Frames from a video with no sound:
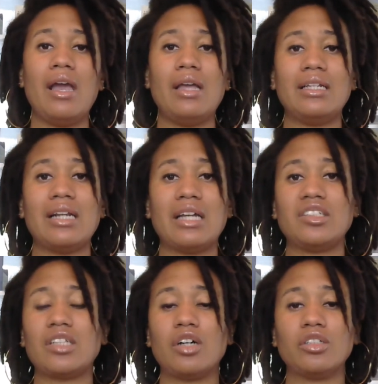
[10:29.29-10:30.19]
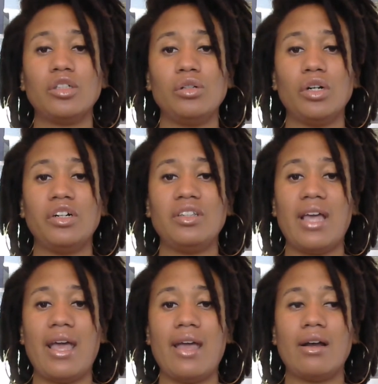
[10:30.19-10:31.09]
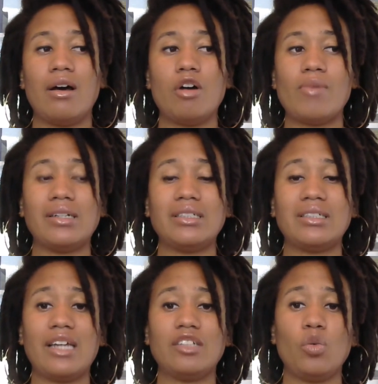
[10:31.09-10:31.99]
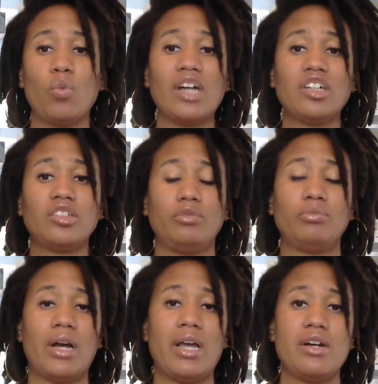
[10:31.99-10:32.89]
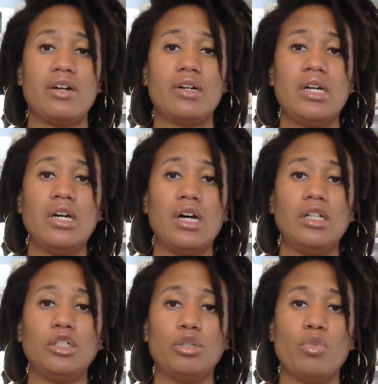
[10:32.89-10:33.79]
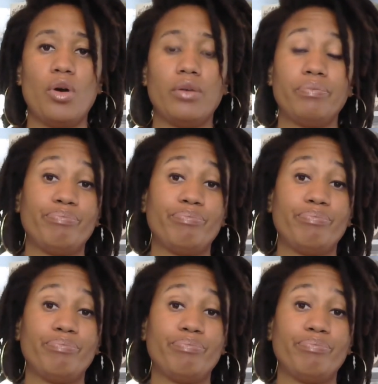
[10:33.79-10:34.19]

And then I just also learned that I just had to wash my hair a little more.